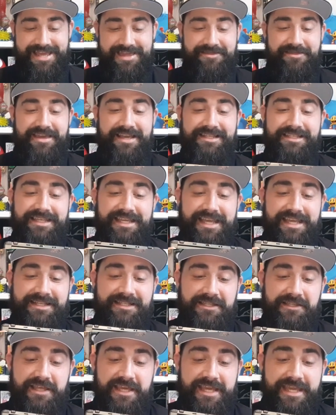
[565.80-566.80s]
This
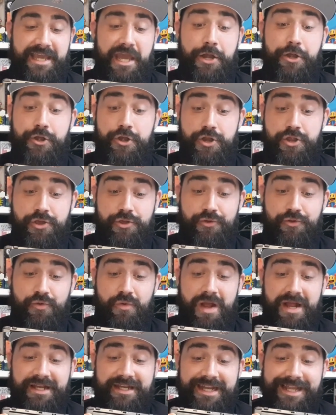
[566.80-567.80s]
is the
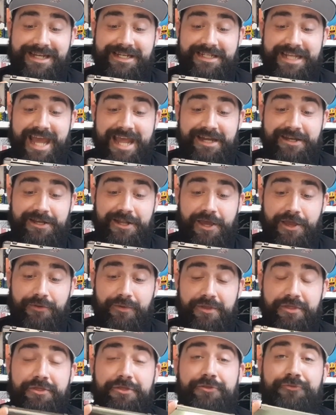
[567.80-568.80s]
new
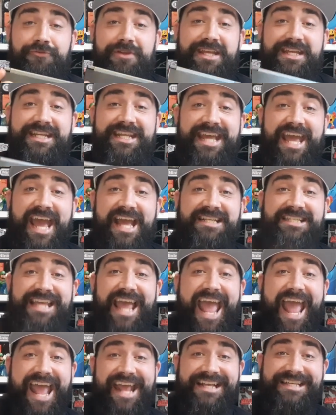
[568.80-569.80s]
Nintendo 3DS
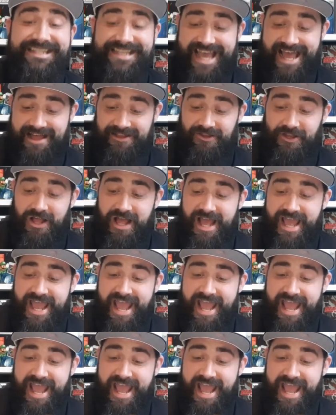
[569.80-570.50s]
XL.